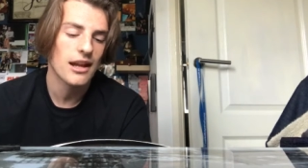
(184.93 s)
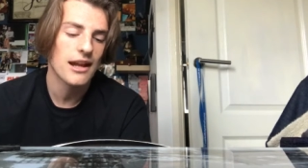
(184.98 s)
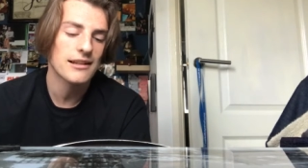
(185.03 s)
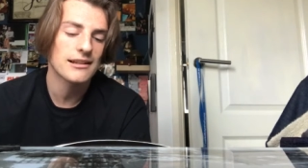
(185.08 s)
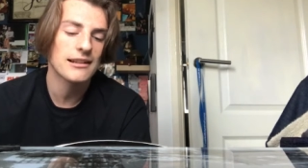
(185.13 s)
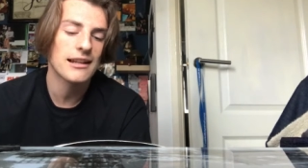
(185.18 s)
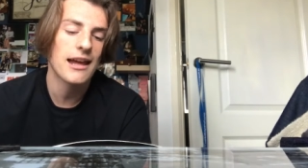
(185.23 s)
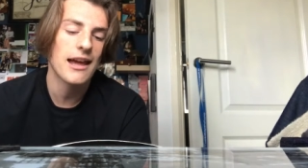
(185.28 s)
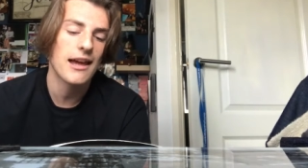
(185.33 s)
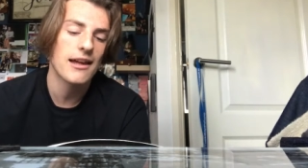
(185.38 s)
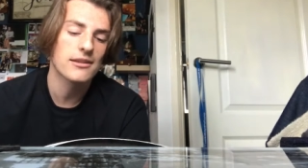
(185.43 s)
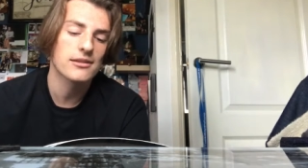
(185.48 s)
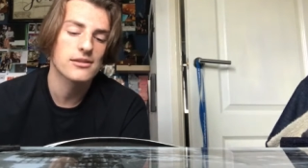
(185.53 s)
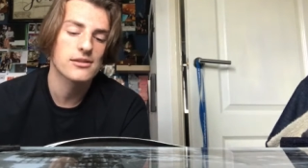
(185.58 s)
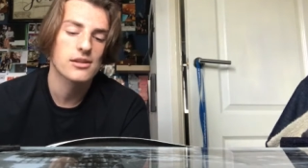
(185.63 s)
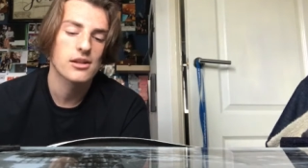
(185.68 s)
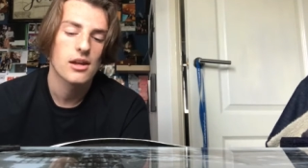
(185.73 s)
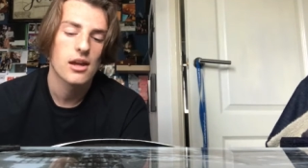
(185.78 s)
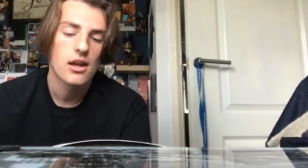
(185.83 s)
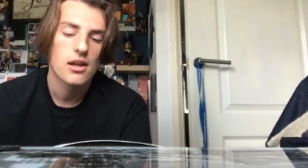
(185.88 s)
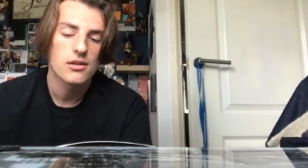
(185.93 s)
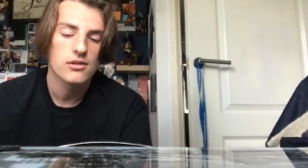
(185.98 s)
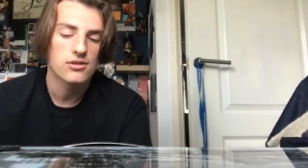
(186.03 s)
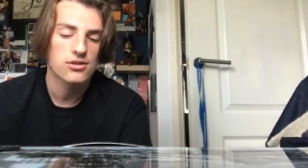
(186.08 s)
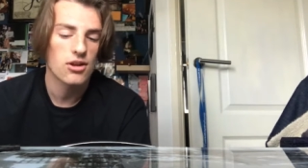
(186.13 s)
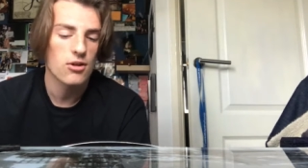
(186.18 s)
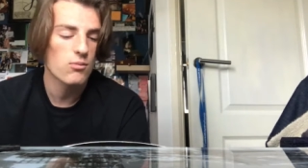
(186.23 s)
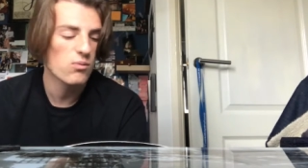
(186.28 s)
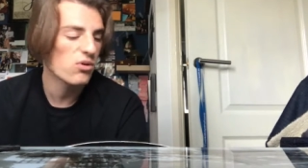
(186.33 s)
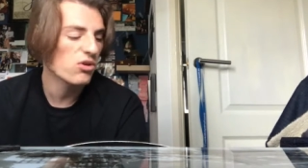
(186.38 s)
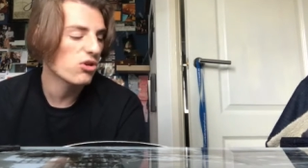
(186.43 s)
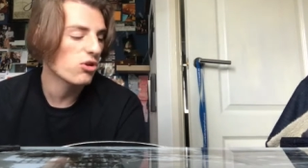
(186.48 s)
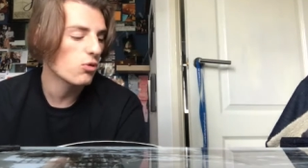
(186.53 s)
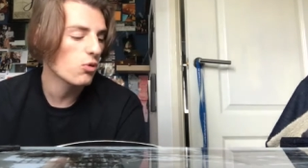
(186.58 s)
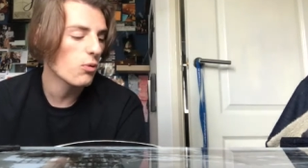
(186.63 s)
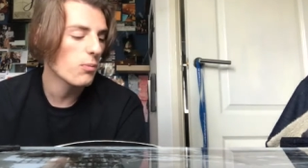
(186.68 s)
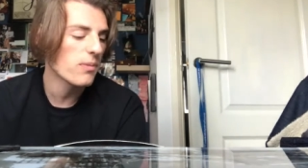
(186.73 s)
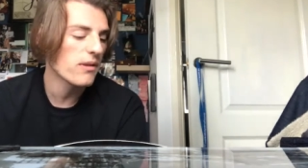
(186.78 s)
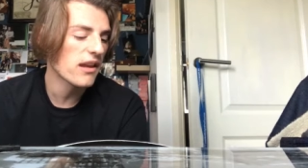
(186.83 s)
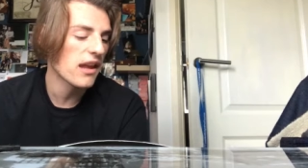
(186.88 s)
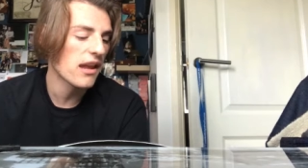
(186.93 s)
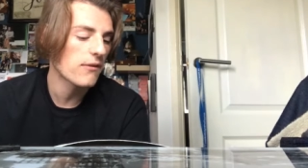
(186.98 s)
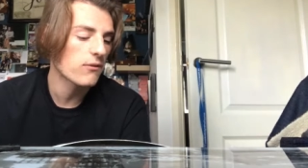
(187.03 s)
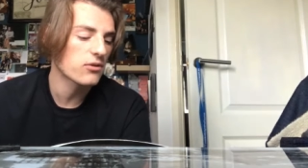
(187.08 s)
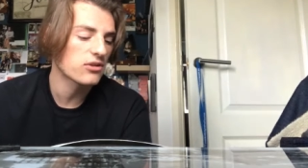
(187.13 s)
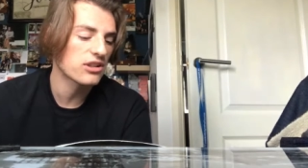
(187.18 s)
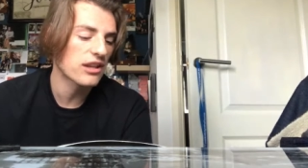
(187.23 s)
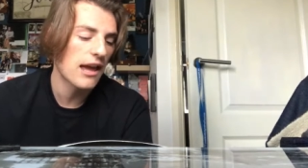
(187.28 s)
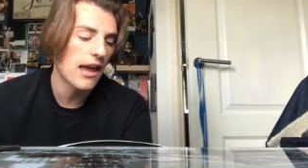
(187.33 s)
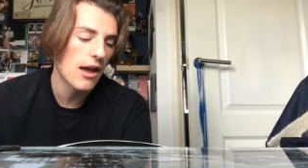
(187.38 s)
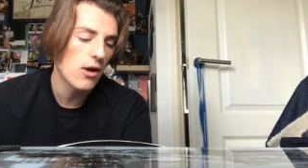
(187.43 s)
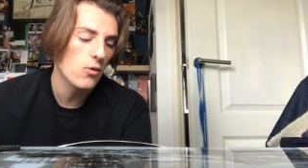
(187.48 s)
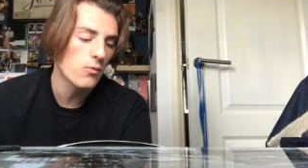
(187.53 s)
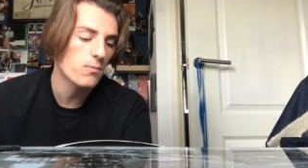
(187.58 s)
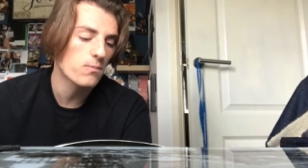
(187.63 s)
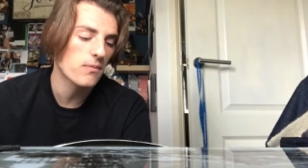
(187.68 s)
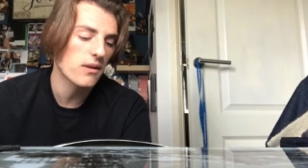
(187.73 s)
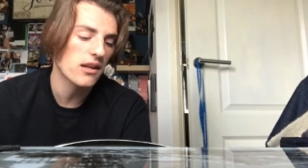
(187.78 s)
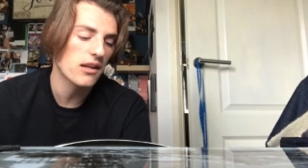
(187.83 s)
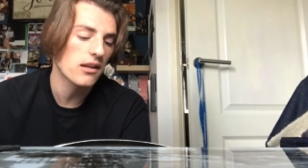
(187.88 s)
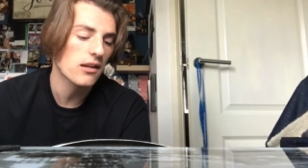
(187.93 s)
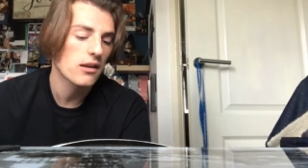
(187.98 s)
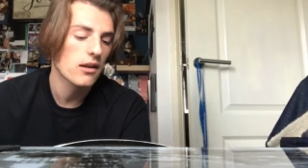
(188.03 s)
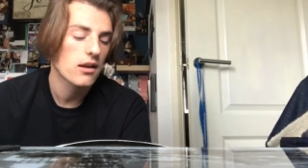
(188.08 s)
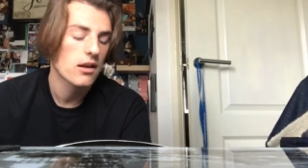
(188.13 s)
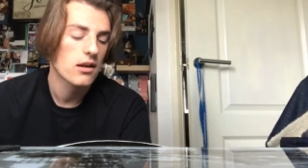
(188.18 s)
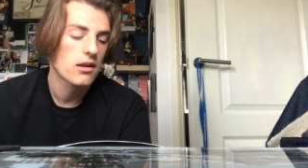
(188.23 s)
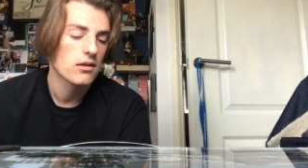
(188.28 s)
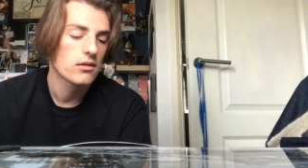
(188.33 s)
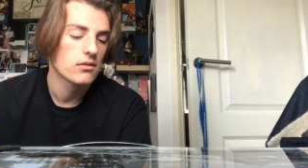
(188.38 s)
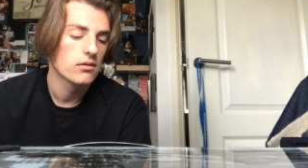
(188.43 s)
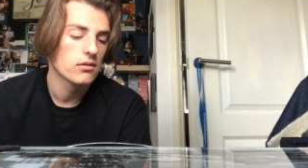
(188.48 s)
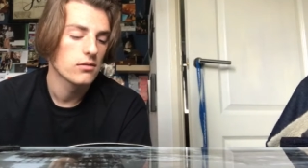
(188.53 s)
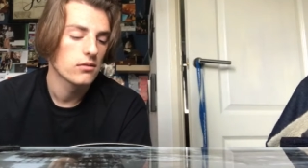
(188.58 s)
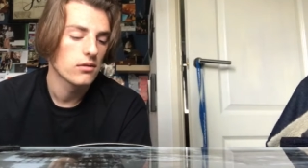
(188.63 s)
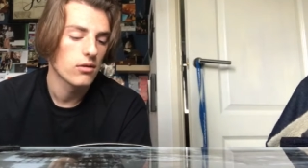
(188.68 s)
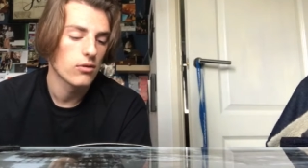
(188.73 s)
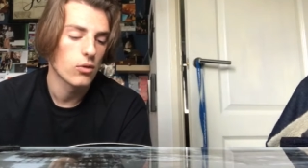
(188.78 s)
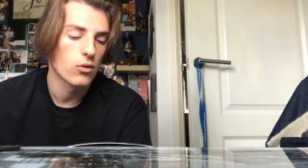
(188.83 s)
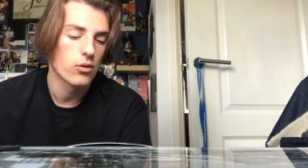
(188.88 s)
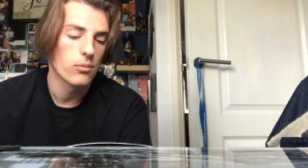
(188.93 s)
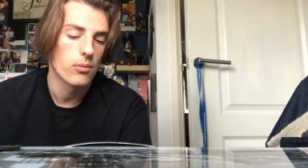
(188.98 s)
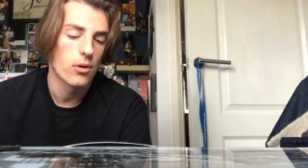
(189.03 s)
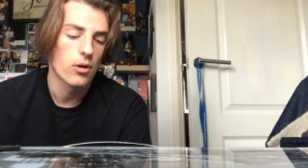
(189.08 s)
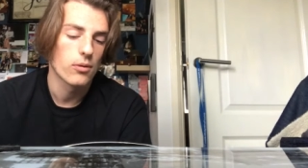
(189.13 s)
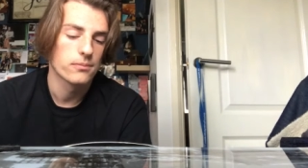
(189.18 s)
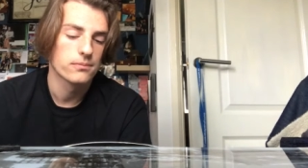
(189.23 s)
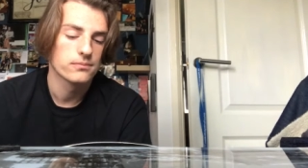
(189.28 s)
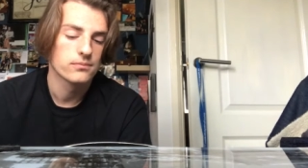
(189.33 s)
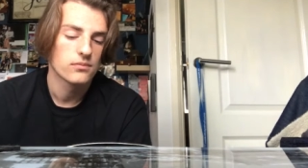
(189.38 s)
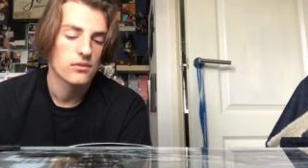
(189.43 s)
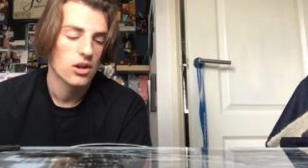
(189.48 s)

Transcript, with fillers: At last, someone who will be able to help me, thought the mole.